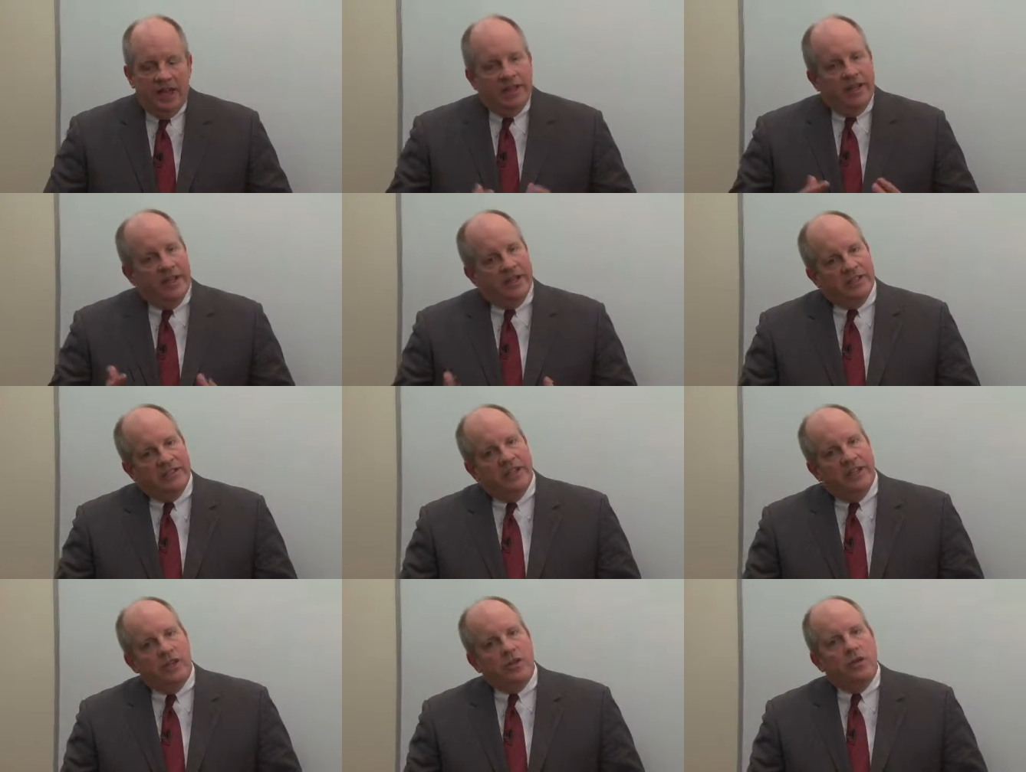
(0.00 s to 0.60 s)
Now,
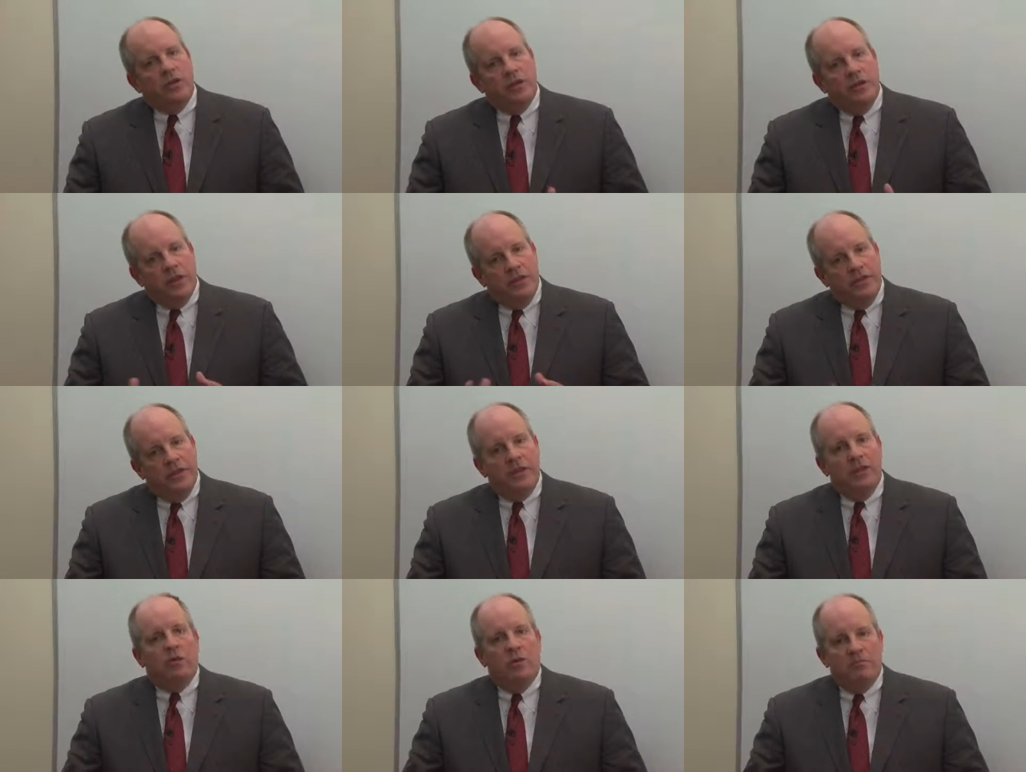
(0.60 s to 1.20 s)
essentially, the
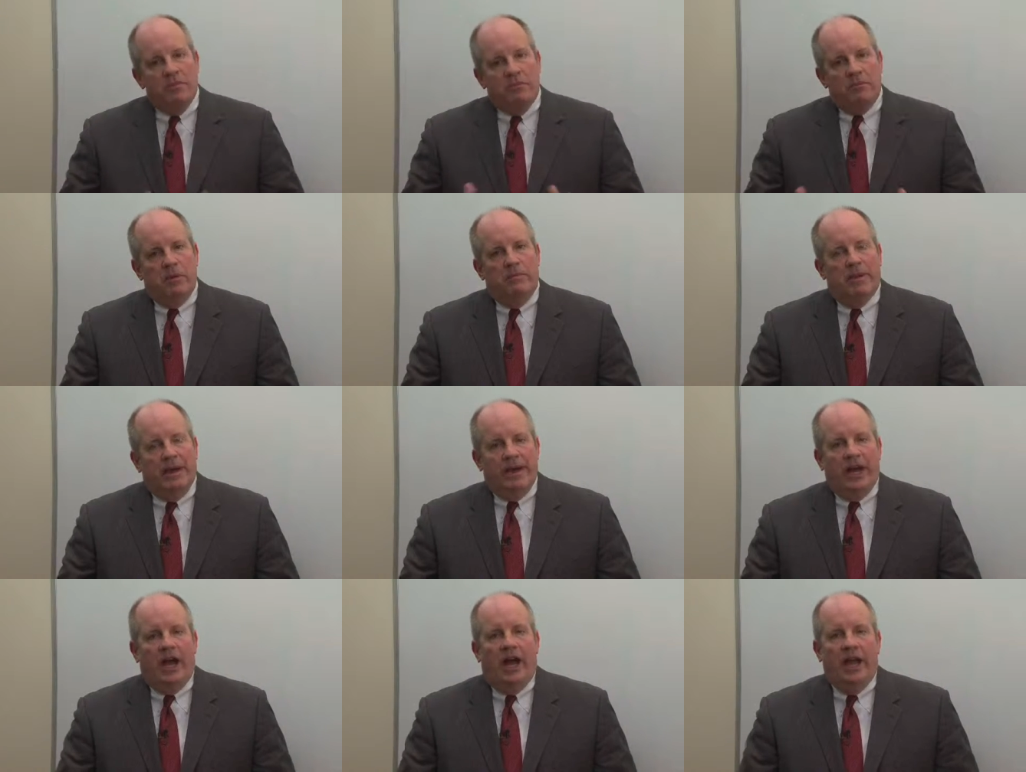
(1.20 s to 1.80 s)
thing to remember
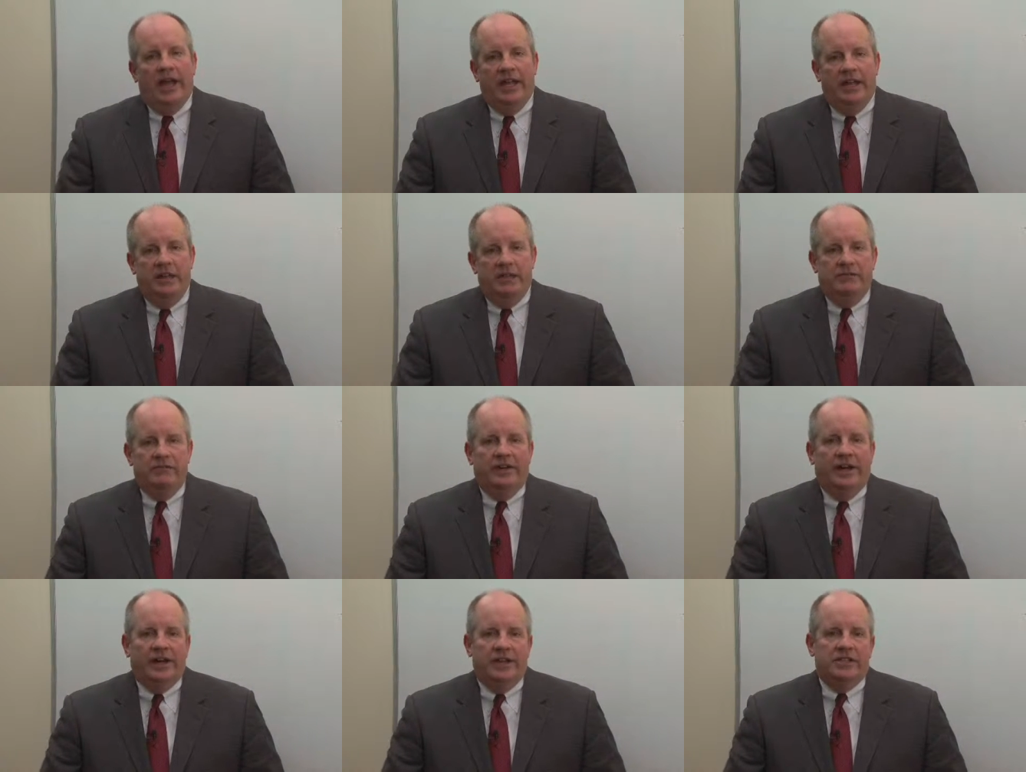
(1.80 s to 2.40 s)
about a high end
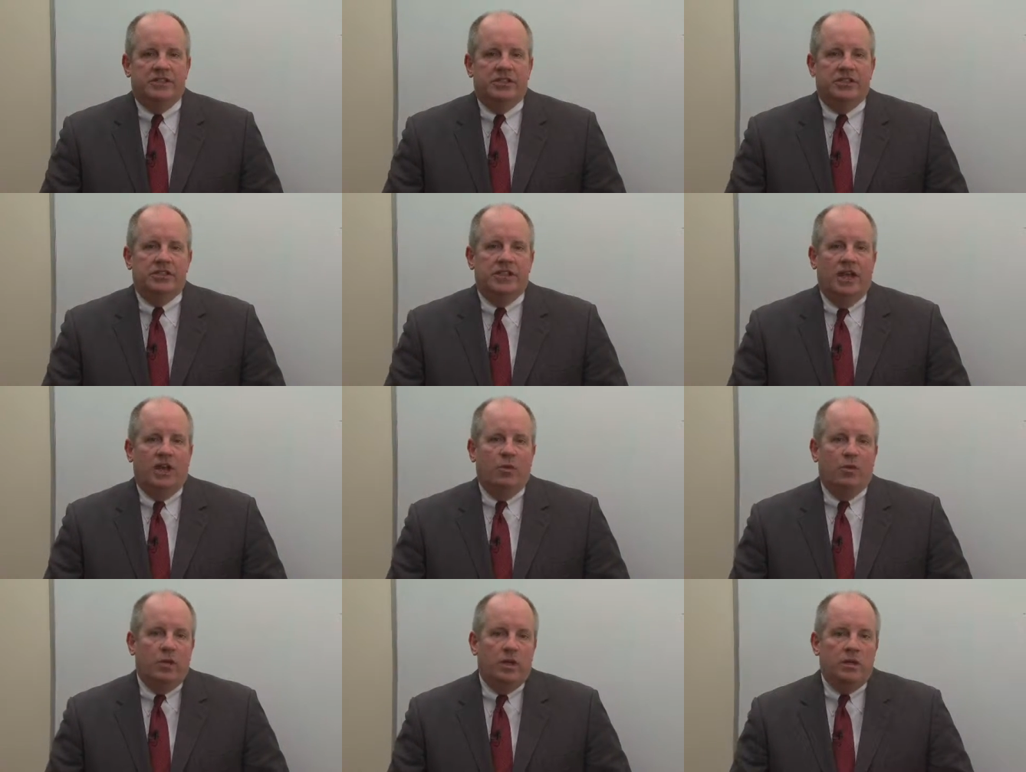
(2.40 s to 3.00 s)
device is
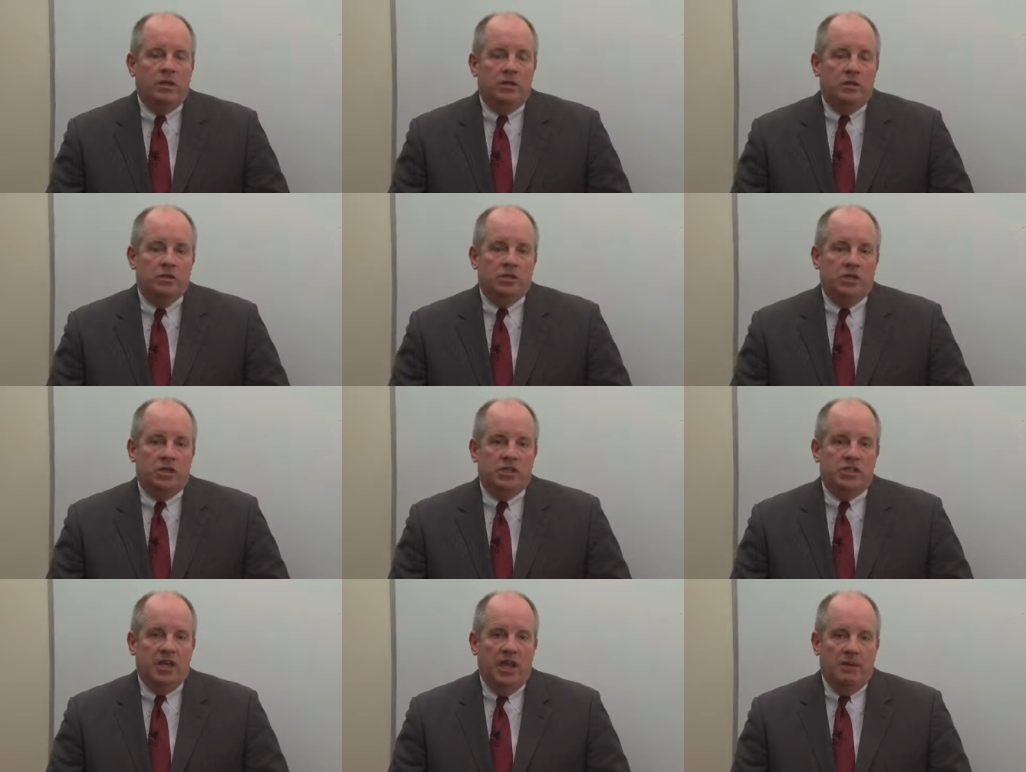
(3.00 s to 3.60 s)
that we
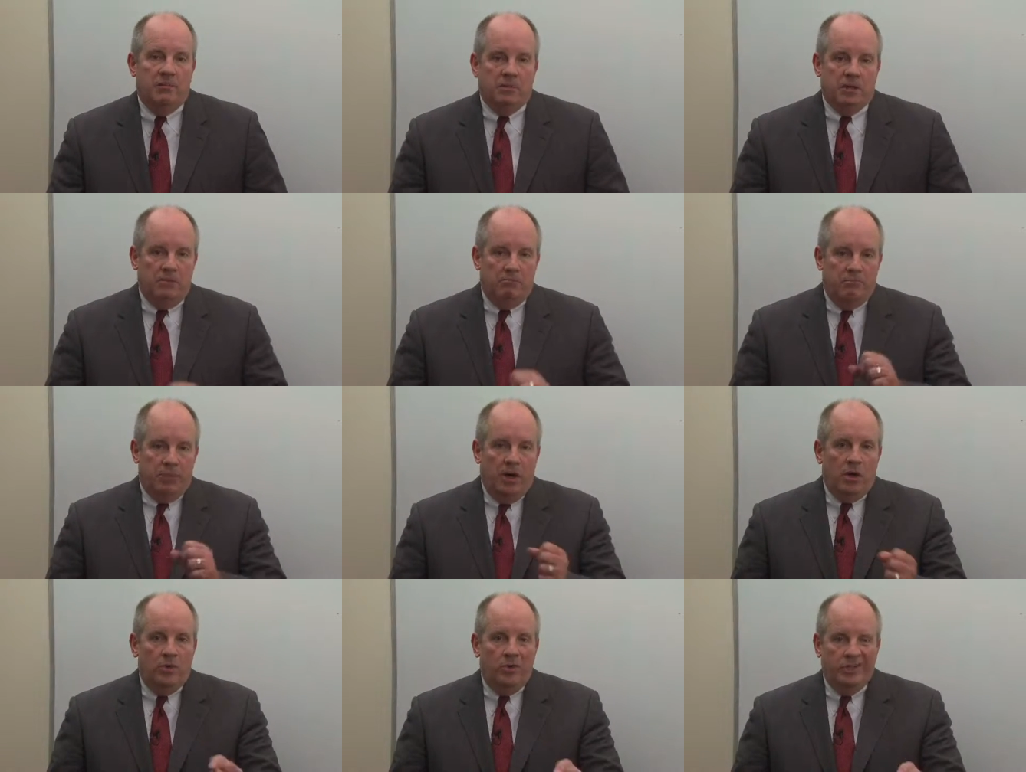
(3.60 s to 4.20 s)
use the same
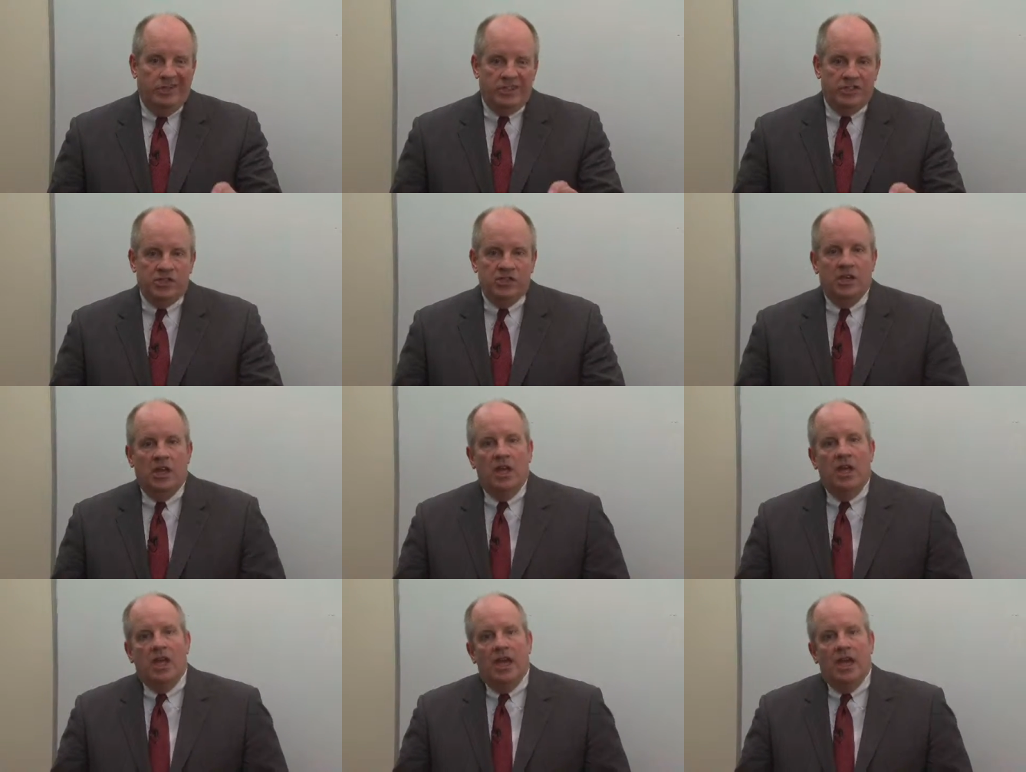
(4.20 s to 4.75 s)
components,